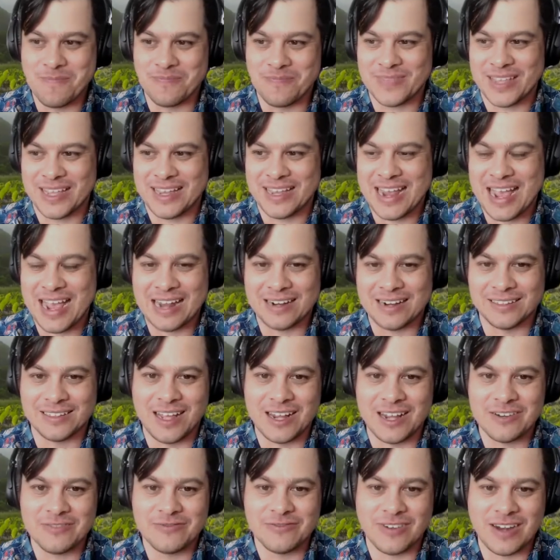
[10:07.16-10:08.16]
I had a lot
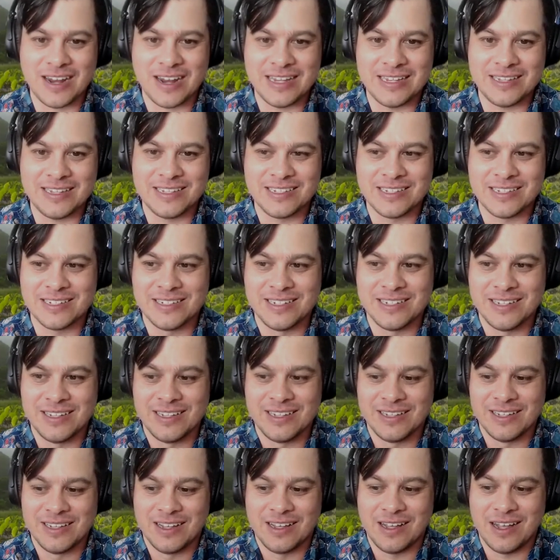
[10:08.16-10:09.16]
of friends
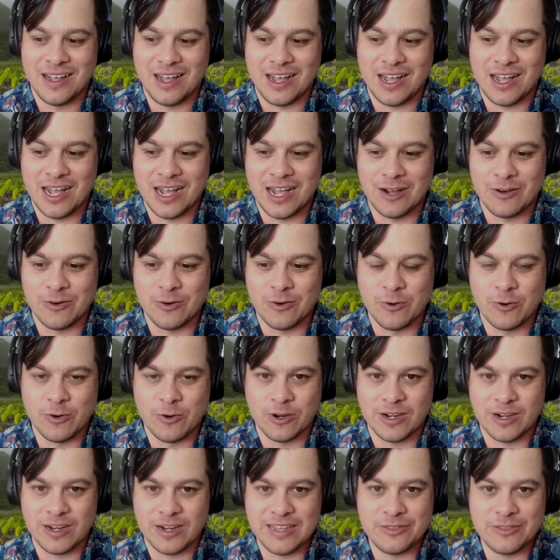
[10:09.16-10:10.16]
who
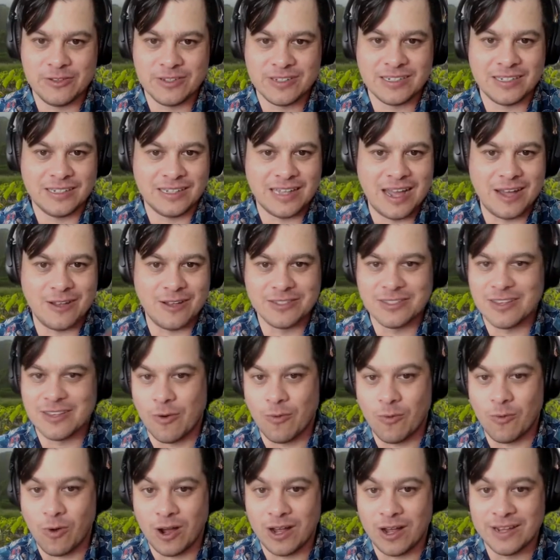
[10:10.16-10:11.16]
were in those halaus that
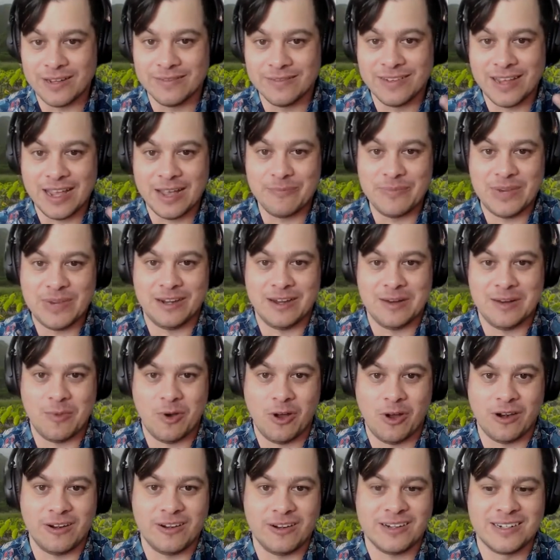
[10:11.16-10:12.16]
won at Merrie
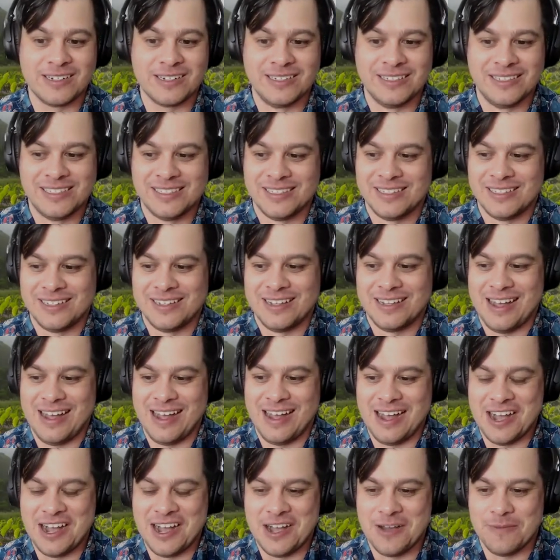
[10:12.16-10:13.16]
Monarch.
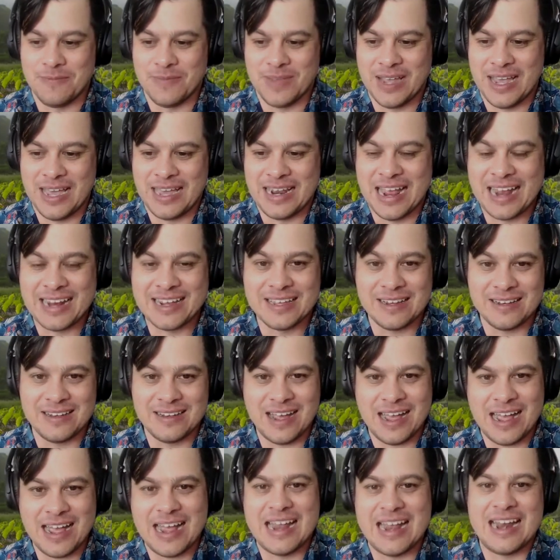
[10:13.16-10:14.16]
And
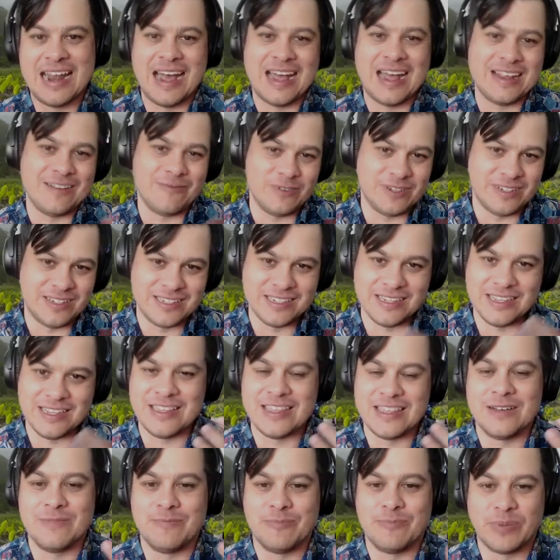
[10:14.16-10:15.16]
I would see
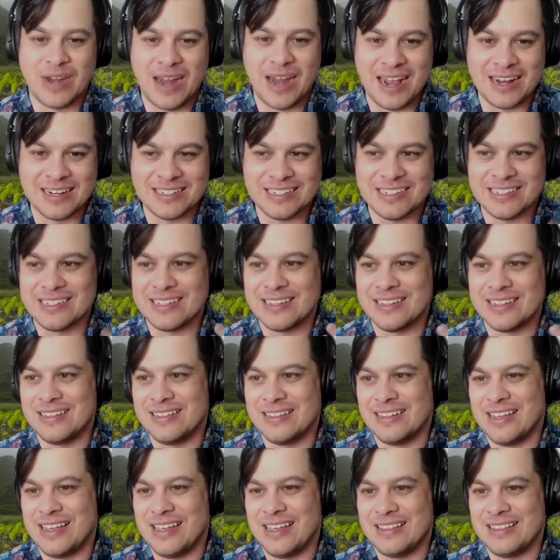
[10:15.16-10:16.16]
them practice
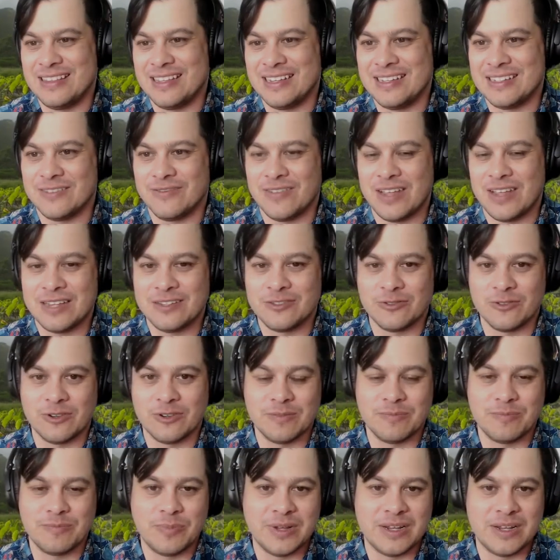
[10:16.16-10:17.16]
and things of that
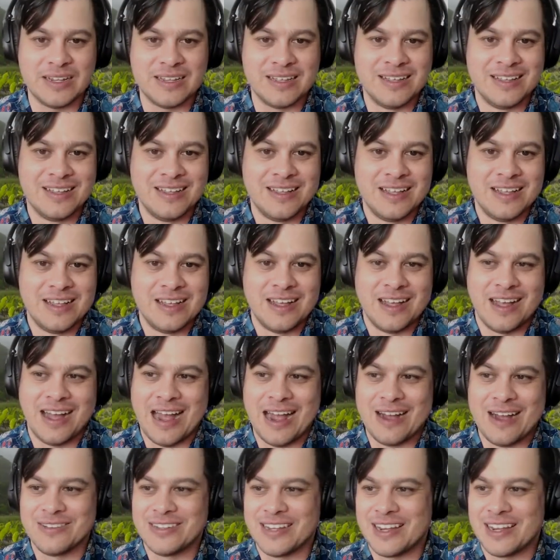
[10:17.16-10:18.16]
sort. But
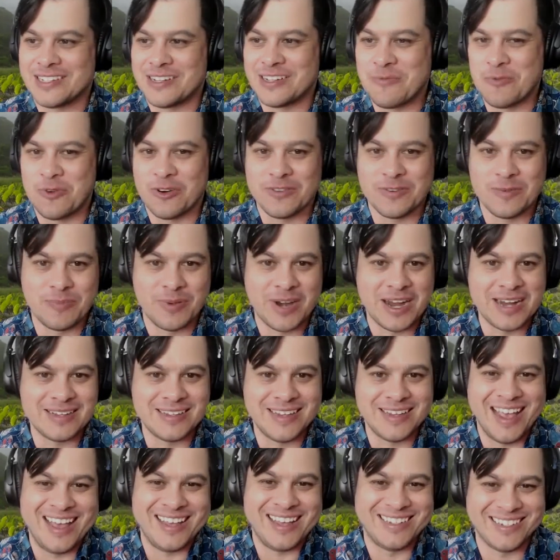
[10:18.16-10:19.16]
I was actually more of a break
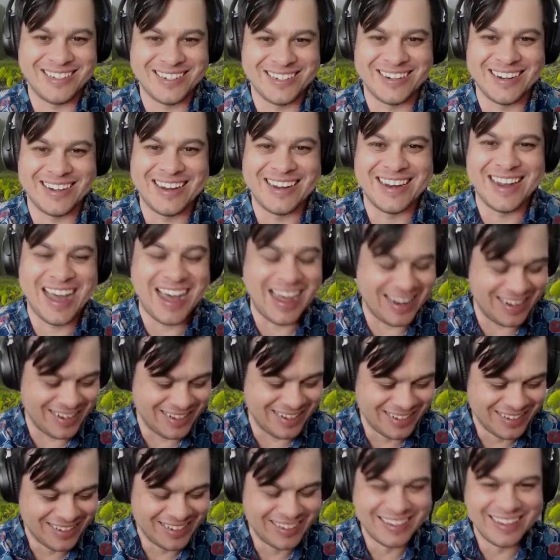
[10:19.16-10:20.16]
dancer and not
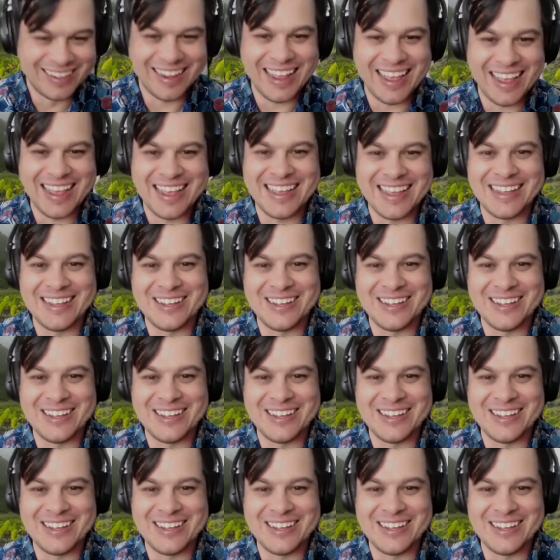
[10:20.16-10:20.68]
a